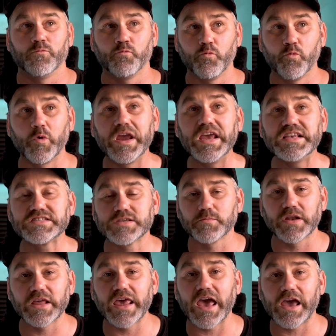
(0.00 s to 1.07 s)

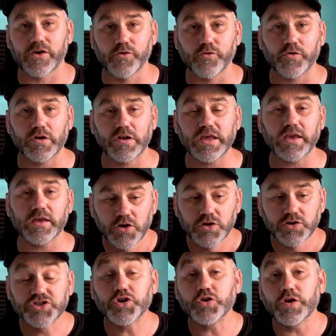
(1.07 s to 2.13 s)
reasonably accurately.
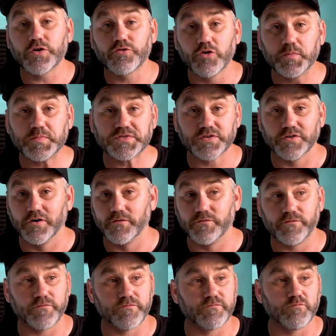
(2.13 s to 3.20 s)
Shooting groups
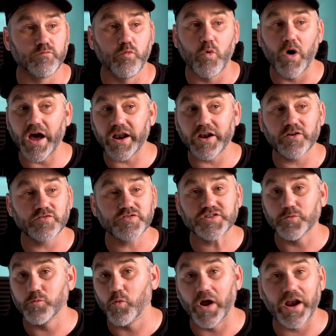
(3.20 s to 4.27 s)
of 1
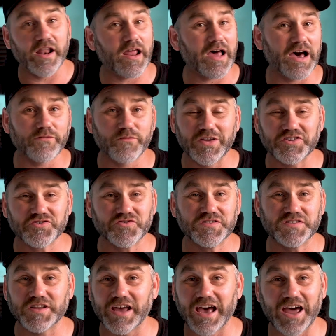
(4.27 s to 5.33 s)
to 1.5
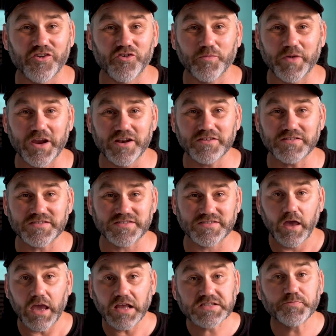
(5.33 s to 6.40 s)
inches at 100
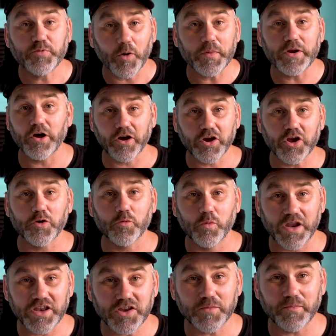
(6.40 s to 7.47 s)
meters, it's probably not going to
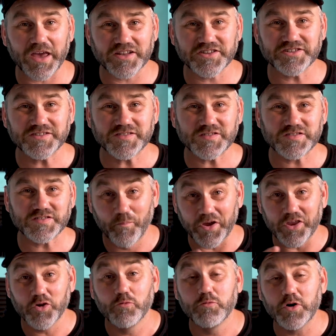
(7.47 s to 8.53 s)
win your matches,
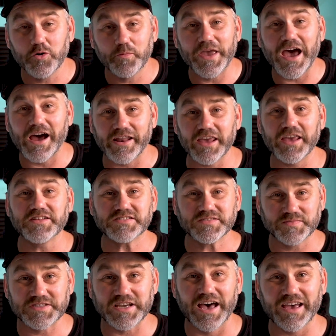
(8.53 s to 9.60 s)
but you will be able to hit
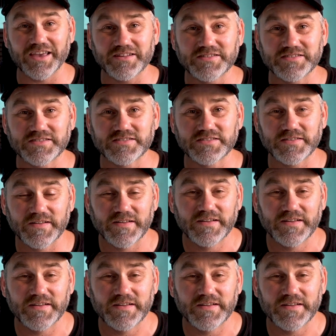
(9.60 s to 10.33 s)
some targets.